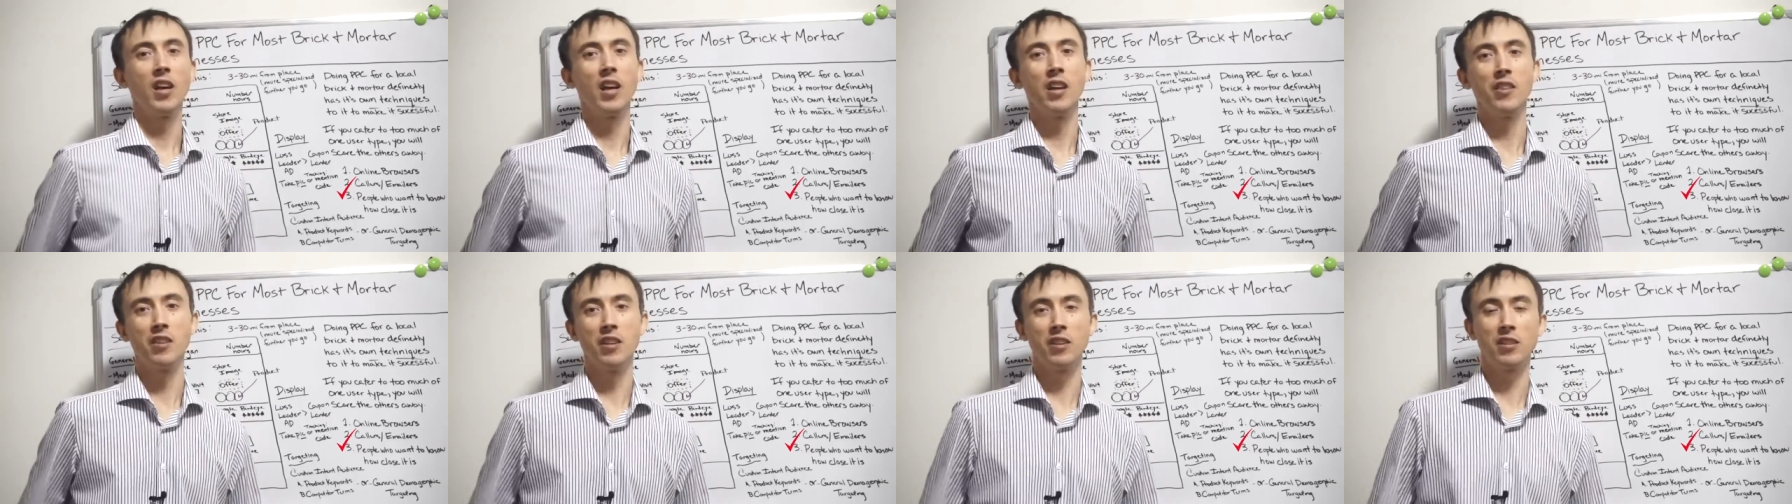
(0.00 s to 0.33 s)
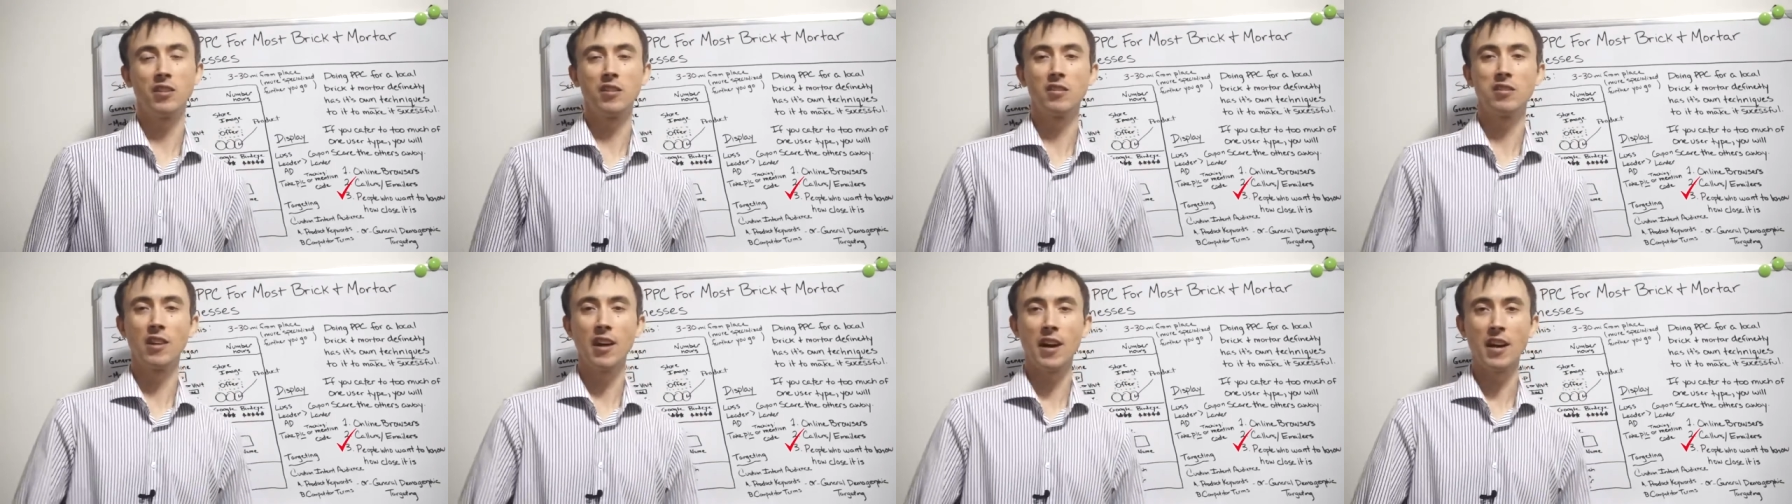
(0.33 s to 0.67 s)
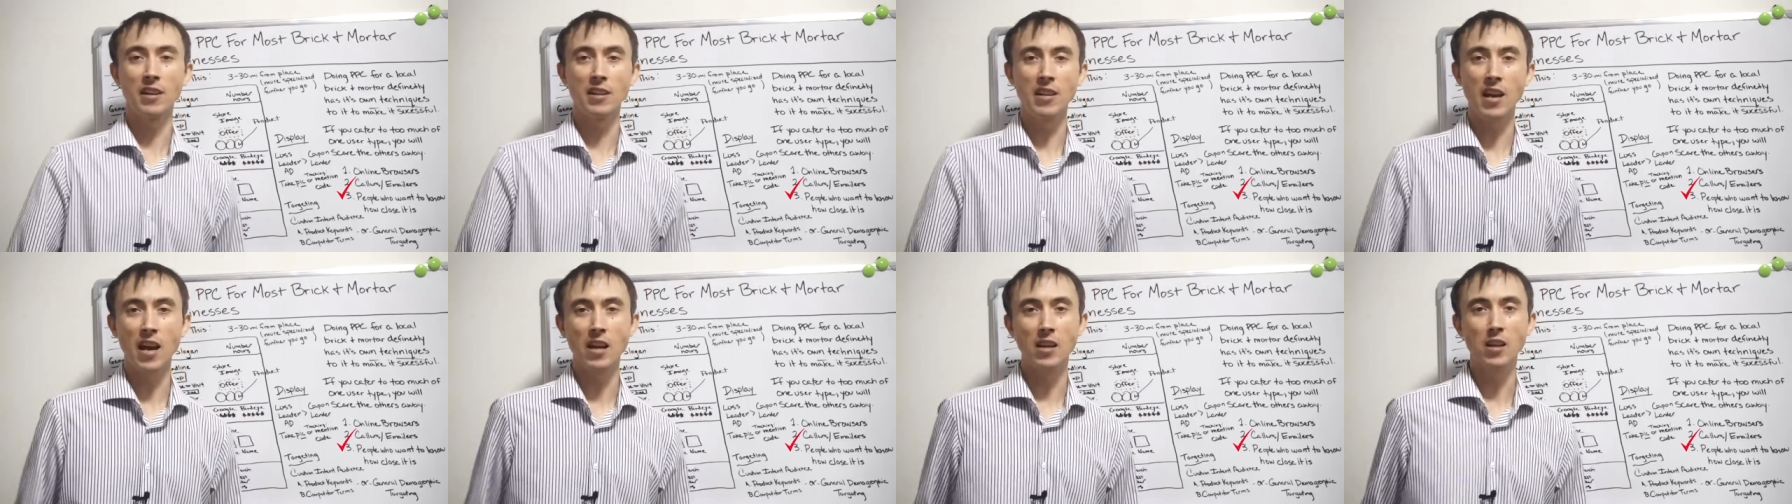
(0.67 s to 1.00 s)
And this is
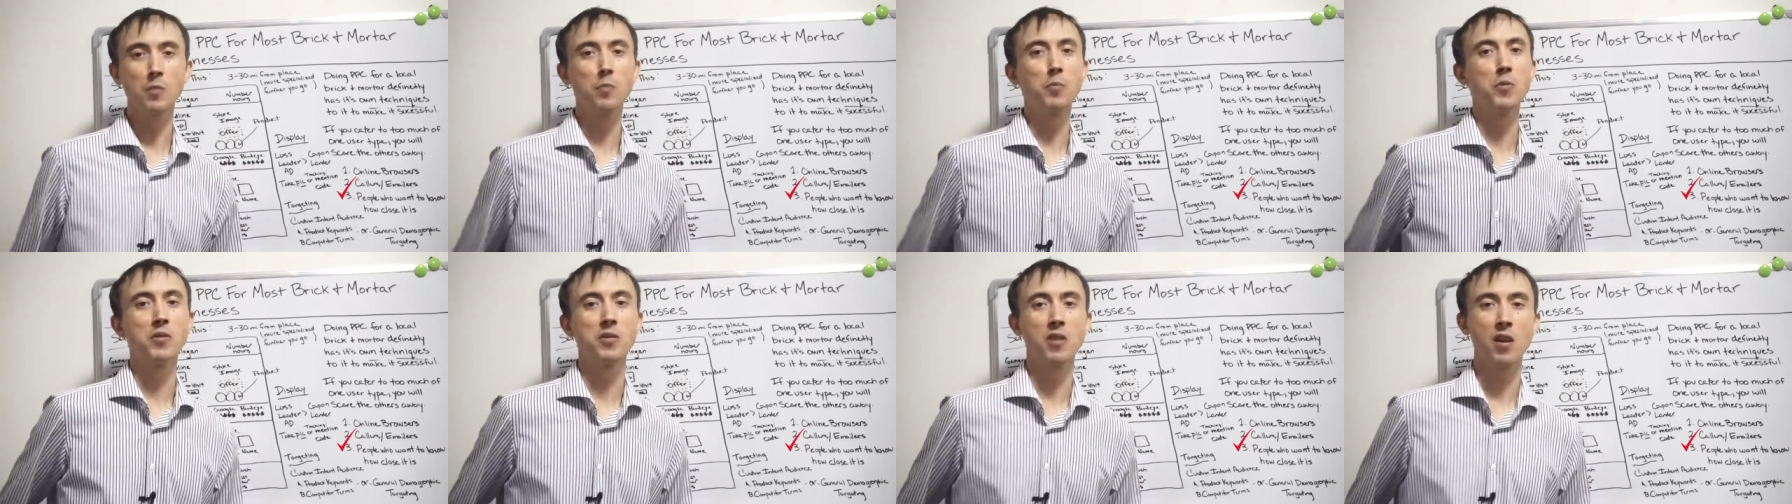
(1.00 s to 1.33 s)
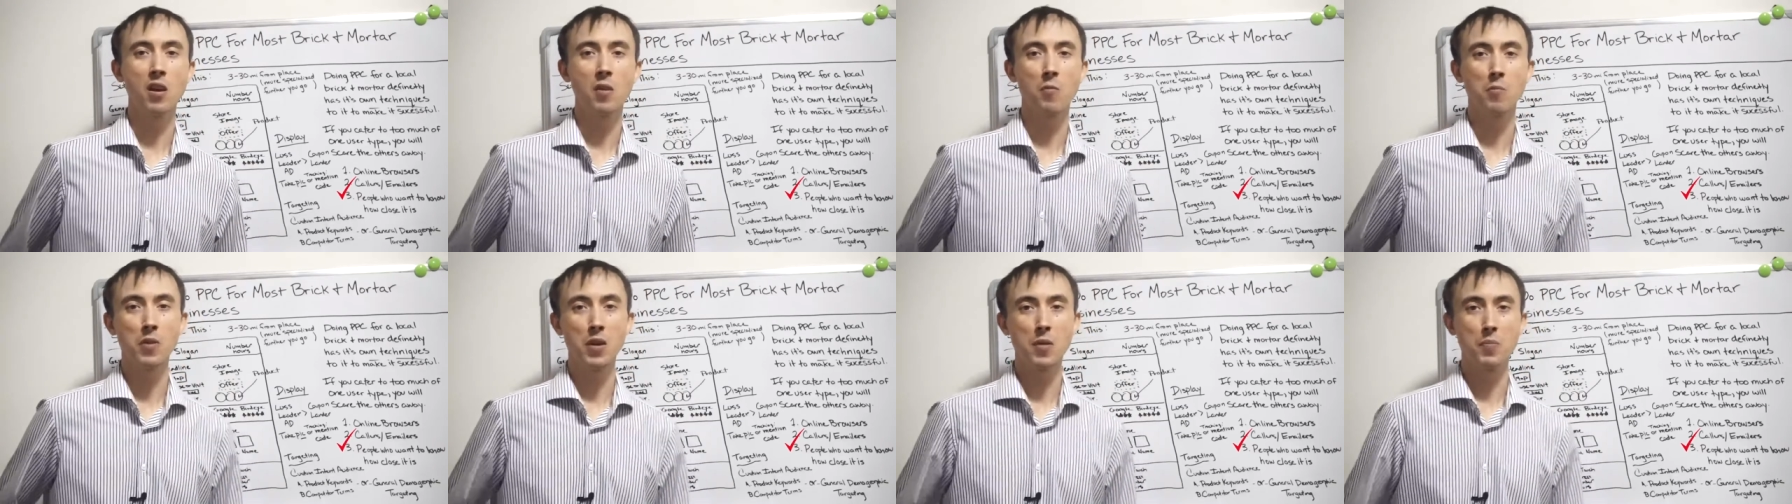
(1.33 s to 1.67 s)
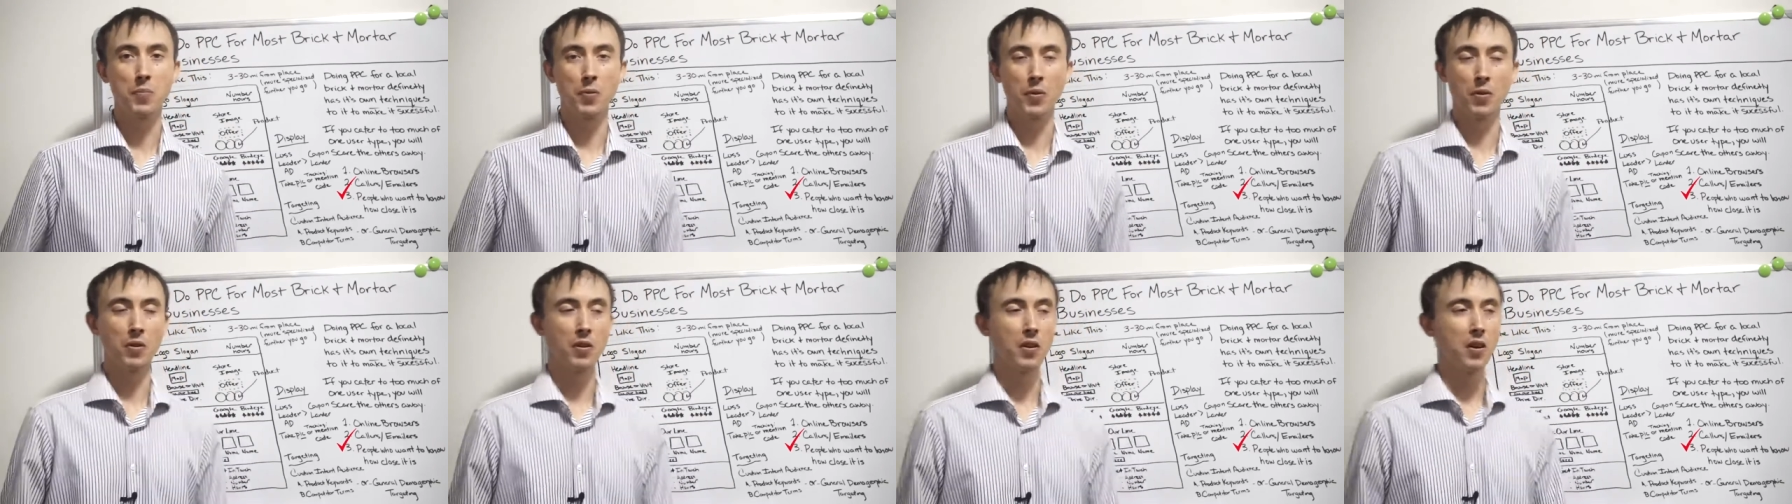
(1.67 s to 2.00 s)
like 90% of
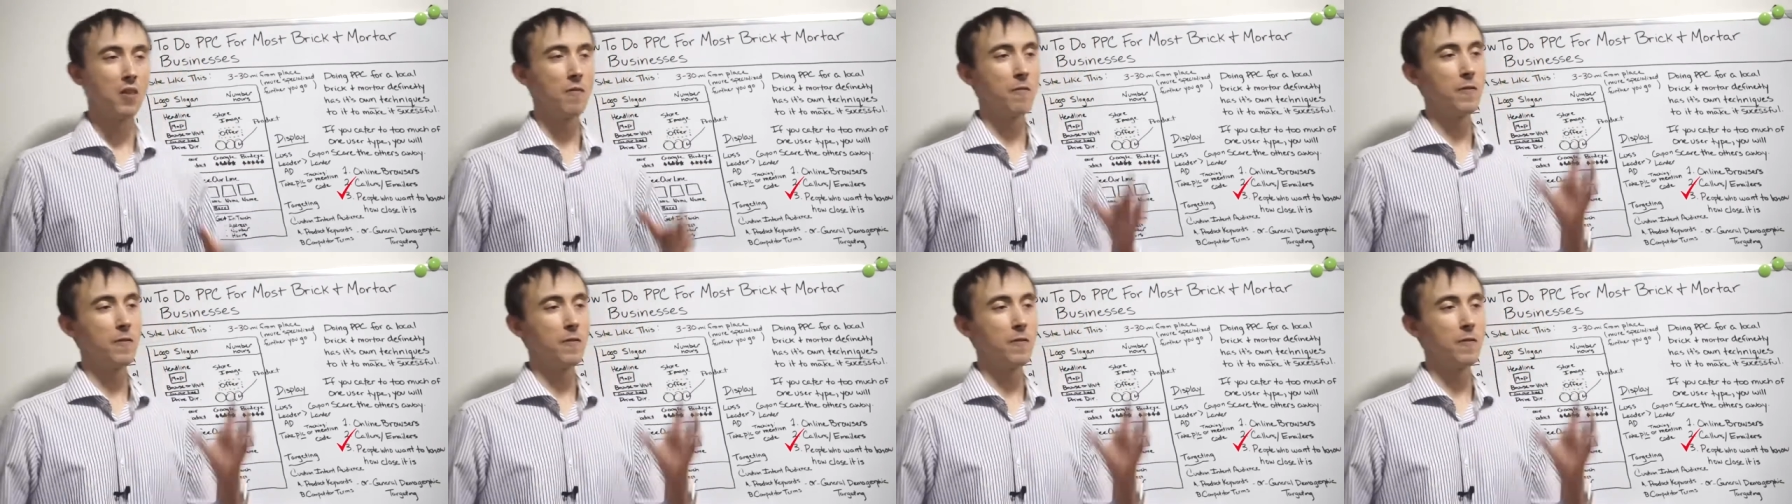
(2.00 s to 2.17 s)
people.